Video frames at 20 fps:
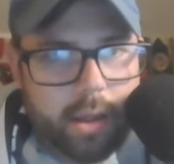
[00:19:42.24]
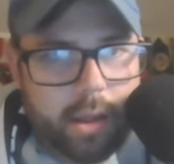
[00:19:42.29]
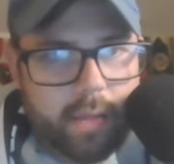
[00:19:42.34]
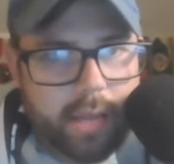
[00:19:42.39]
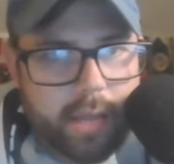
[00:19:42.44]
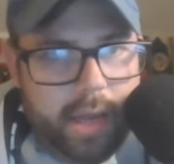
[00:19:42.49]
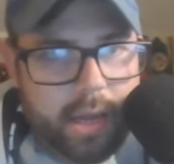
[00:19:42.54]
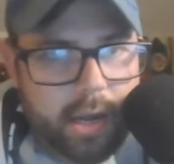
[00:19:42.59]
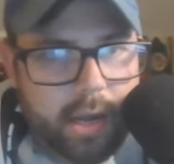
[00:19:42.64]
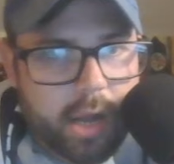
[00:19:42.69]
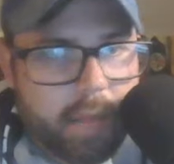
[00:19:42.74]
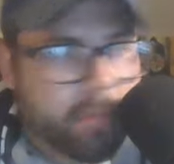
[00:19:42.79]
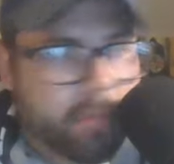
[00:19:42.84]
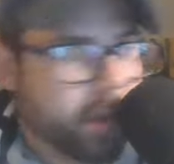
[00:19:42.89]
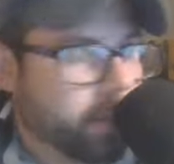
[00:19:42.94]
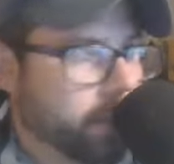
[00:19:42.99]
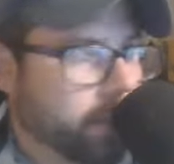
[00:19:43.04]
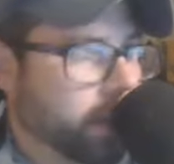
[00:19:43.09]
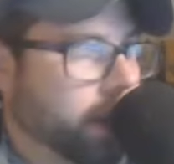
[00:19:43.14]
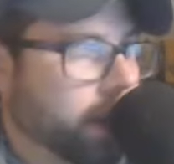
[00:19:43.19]
and they ended up
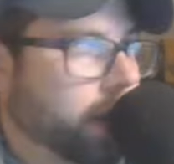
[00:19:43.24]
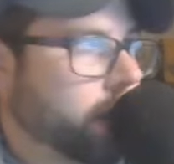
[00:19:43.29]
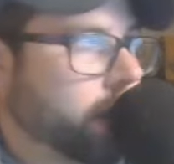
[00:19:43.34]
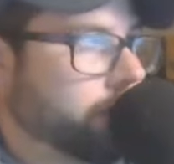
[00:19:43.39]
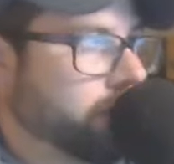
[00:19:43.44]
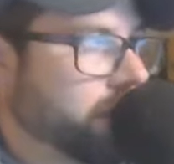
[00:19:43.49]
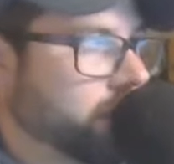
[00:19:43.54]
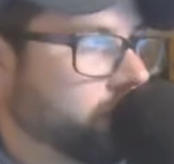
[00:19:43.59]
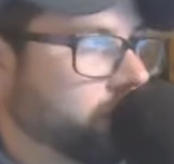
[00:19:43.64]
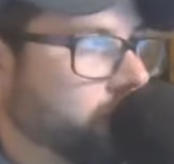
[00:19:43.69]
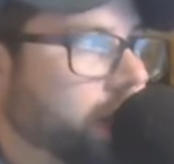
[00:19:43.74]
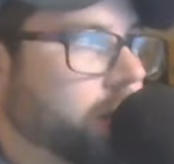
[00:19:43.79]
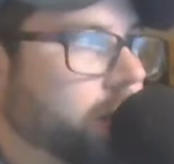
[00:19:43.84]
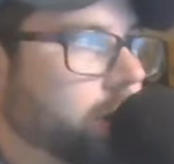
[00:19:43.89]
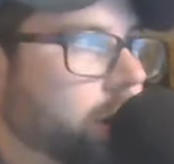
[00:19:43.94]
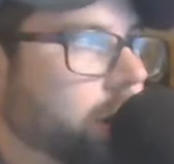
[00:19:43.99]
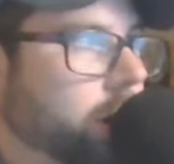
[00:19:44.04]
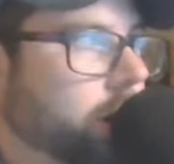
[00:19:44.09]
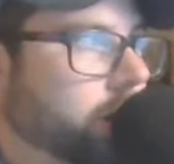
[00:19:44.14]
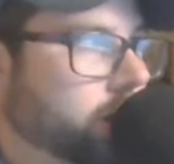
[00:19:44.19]
it ended up being the right
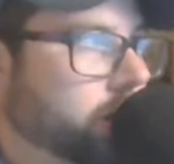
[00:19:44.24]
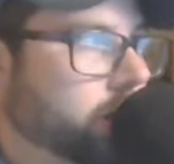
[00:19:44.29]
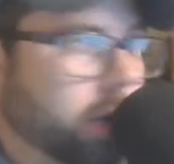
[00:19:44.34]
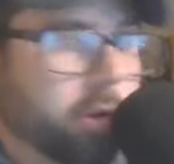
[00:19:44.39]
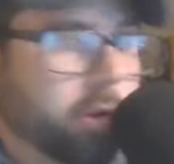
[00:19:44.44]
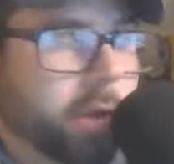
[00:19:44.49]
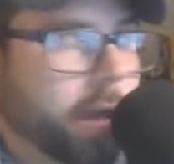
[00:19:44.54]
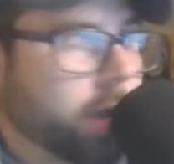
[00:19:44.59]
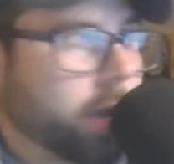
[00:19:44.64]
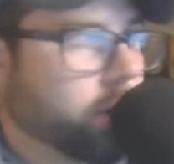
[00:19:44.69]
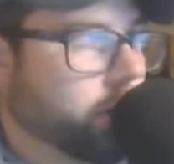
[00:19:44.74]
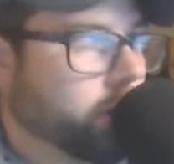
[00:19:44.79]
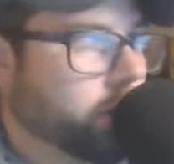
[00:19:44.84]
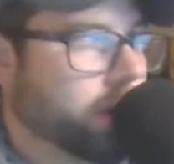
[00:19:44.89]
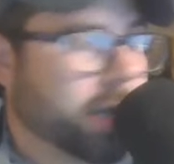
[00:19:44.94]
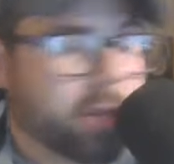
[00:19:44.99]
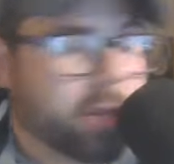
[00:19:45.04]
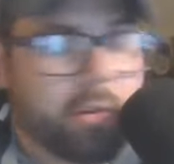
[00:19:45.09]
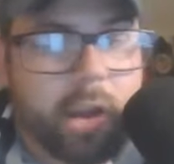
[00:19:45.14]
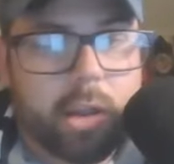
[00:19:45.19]
call, and it's like, okay, good,
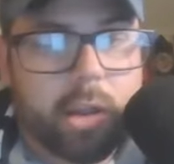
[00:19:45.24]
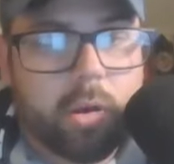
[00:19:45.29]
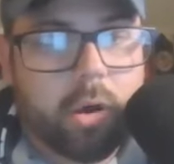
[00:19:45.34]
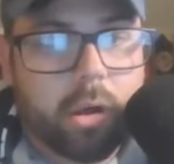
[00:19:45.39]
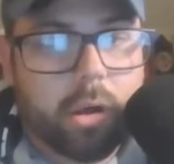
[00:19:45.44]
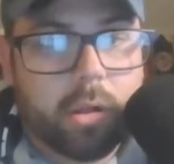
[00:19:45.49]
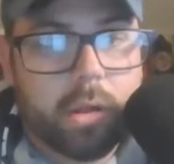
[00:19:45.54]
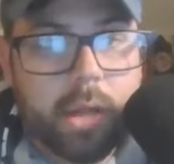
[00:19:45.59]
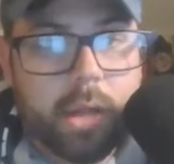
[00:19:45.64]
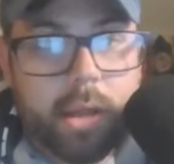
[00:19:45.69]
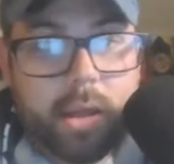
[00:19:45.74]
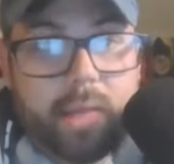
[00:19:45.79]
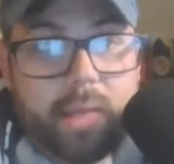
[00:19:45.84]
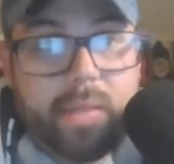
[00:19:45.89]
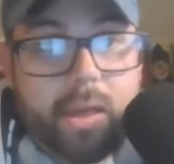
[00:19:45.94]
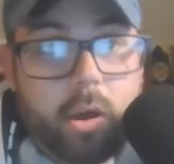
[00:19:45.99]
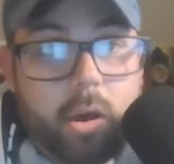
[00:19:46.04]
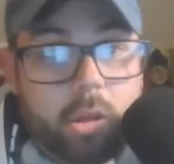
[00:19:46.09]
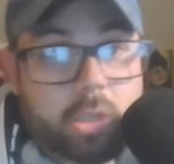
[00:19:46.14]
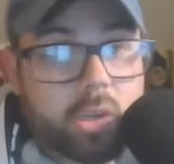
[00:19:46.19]
you got the right call.
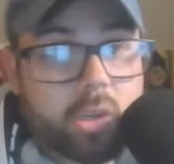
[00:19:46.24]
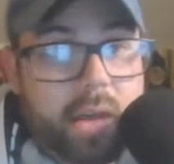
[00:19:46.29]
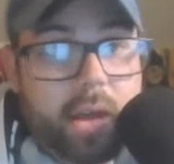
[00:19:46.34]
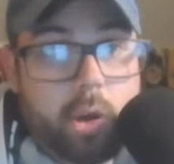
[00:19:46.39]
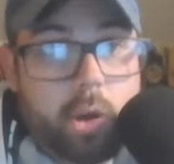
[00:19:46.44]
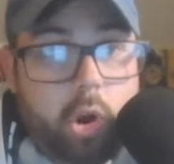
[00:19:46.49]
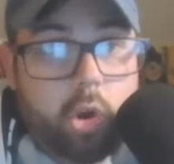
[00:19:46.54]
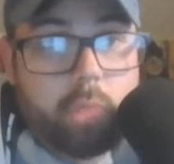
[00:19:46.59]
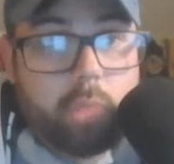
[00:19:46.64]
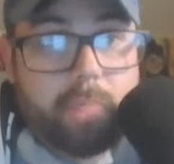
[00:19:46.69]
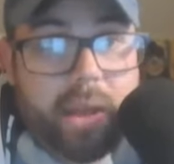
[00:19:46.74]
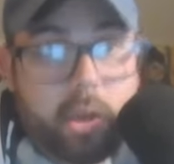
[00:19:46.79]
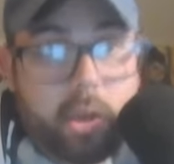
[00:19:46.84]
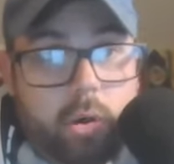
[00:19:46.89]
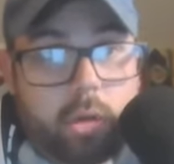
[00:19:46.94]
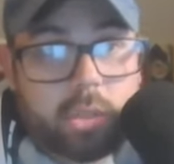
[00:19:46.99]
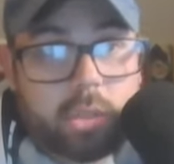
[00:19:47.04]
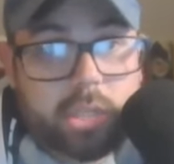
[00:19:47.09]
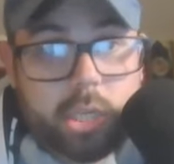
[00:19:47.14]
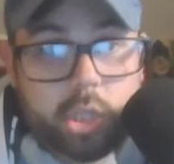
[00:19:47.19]
And they also got hurt by
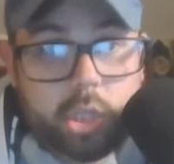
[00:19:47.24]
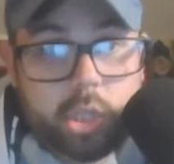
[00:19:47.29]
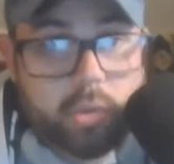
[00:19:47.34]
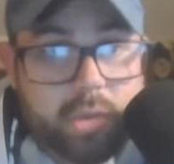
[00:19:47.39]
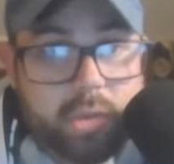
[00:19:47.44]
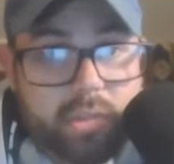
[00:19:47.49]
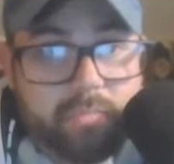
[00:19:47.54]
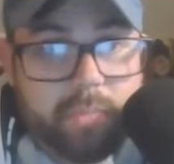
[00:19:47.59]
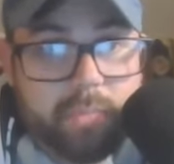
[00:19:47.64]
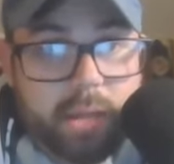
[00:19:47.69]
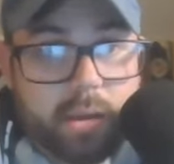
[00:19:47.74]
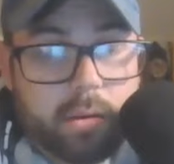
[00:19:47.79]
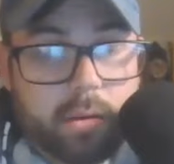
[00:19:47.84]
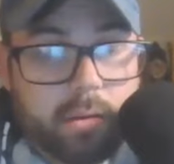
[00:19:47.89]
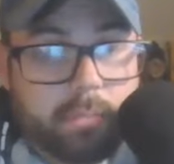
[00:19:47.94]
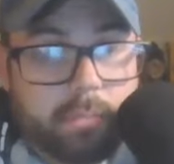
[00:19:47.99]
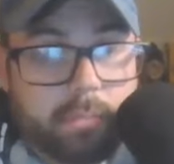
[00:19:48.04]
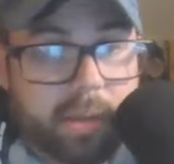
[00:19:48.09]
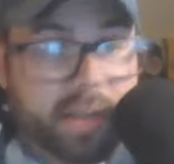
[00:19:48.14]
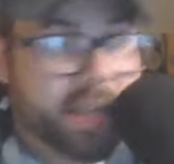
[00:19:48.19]
calls that shouldn't have
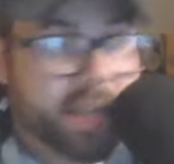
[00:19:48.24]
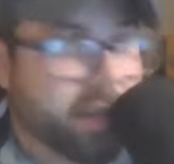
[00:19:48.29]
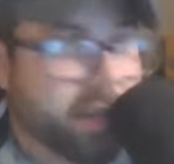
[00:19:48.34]
been